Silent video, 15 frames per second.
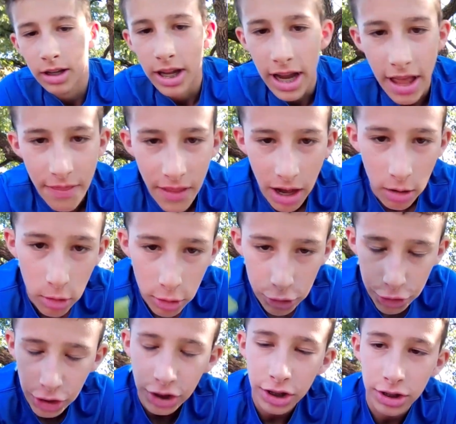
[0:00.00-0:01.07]
And now,
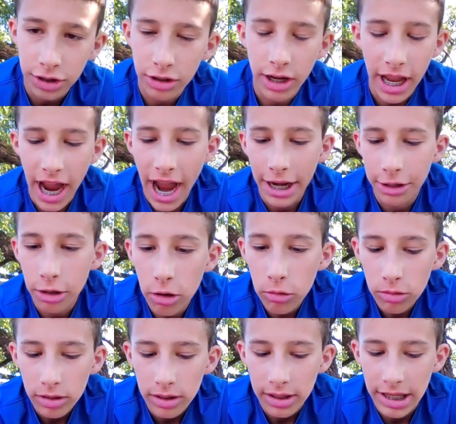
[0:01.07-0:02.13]
okay, I know
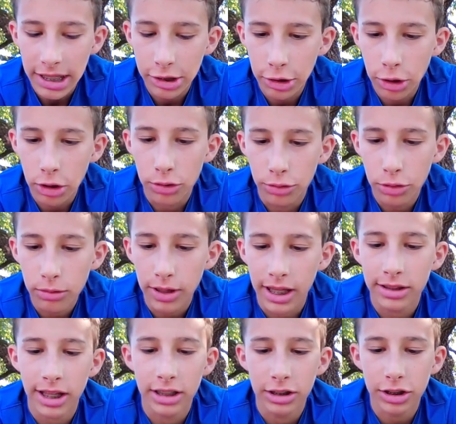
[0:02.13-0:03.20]
it's gonna go through, like
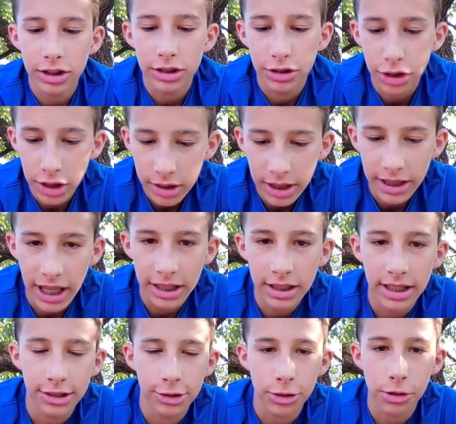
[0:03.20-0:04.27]
just to test it
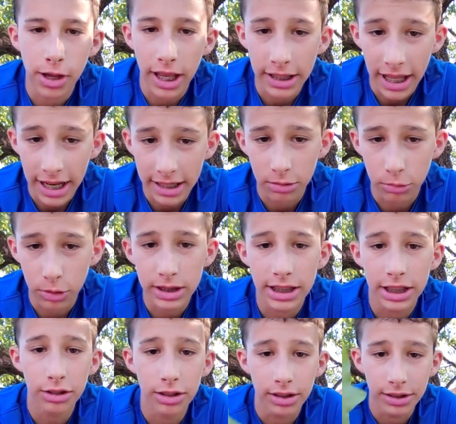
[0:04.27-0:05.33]
and show you guys it actually works.
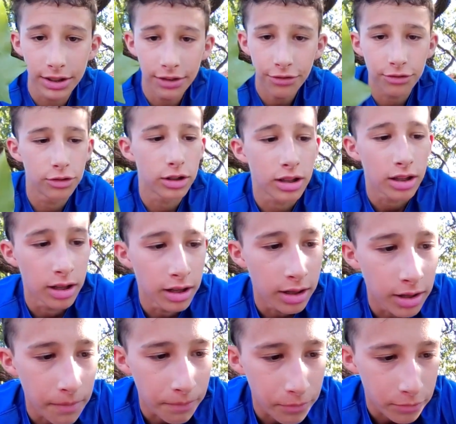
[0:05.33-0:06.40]
Here's a leaf. Look,
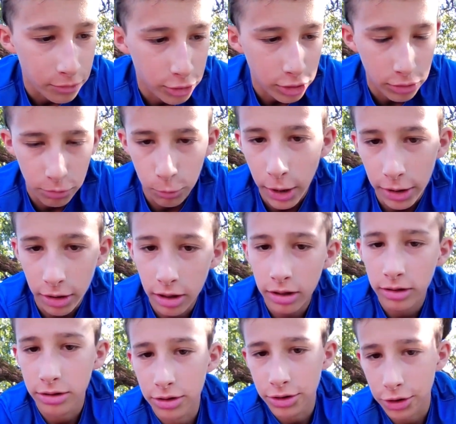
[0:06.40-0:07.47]
just why not,
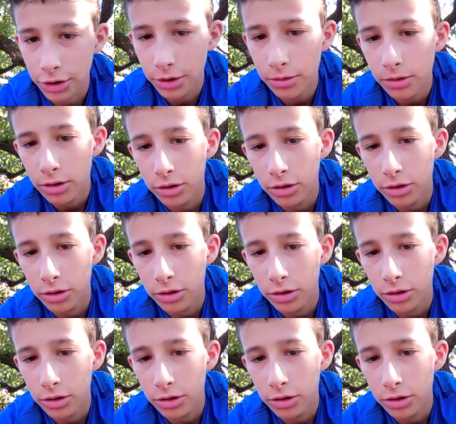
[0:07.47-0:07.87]
to show you.